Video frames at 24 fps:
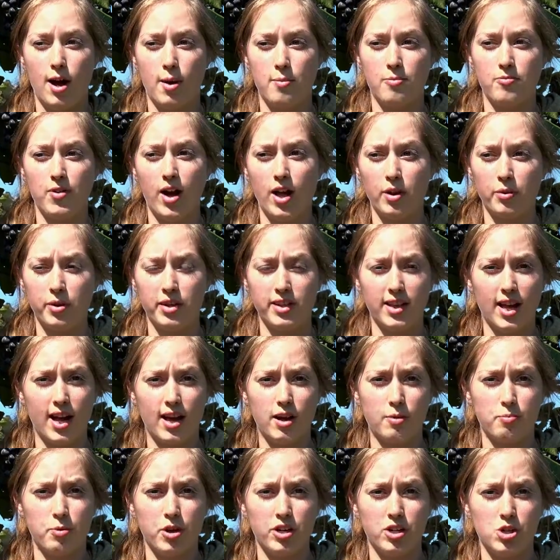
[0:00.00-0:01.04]
Following
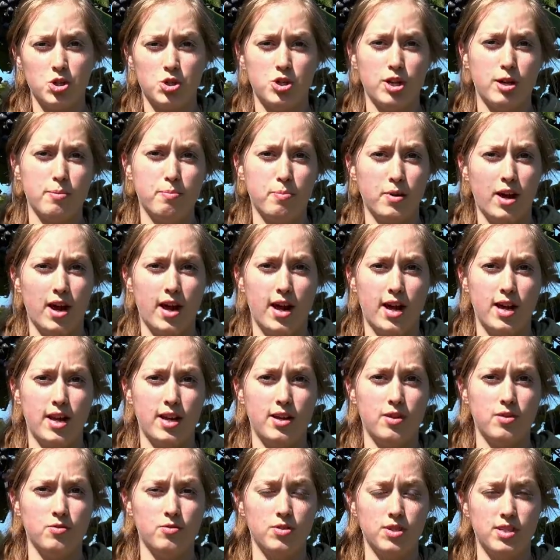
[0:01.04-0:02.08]
that apprenticeship,
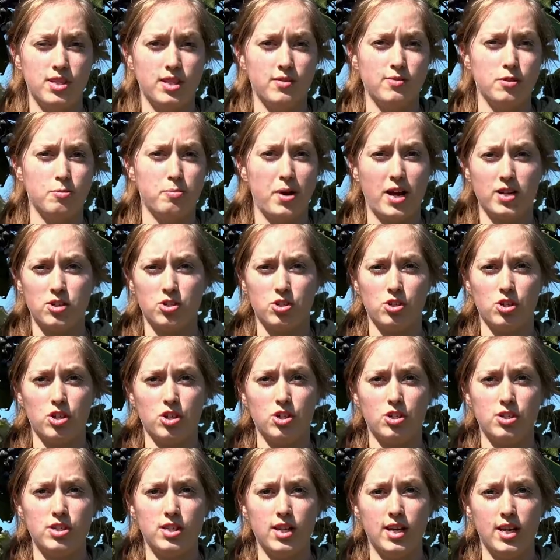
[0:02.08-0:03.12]
I received a
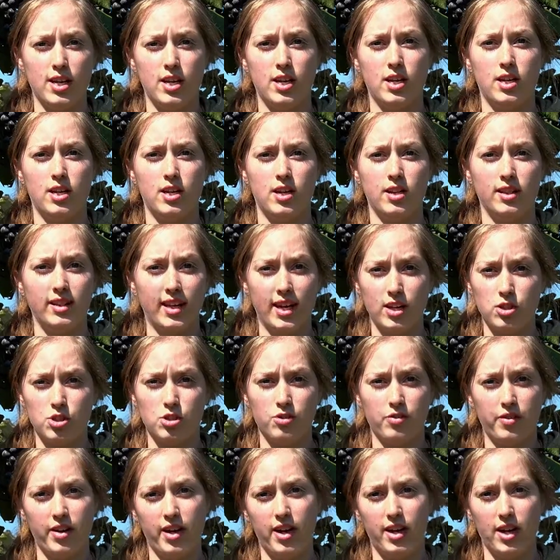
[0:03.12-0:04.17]
bachelor's in land
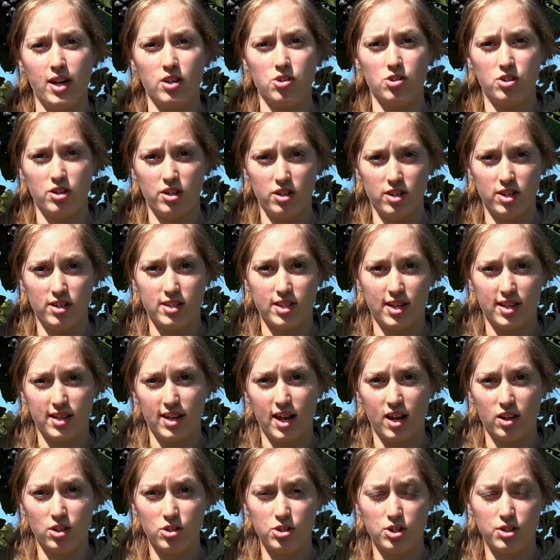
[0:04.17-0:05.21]
surveying engineering
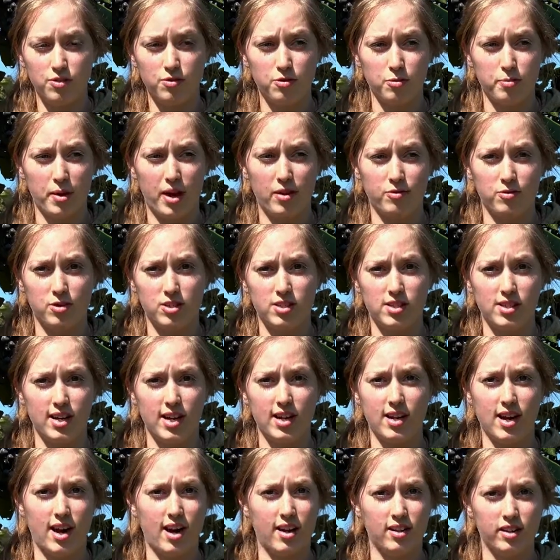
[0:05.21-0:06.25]
technology from Alfred
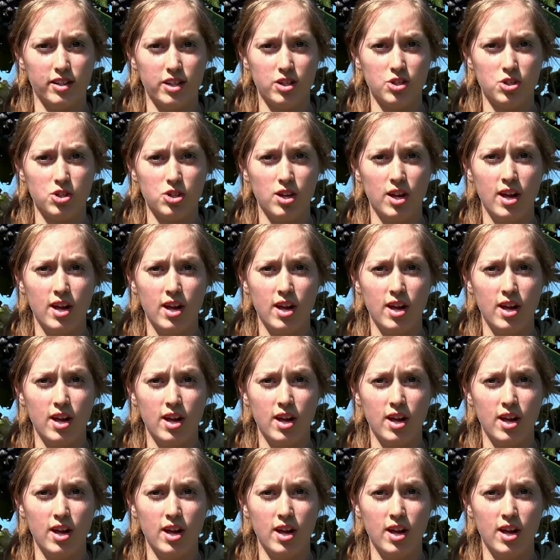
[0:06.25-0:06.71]
State College.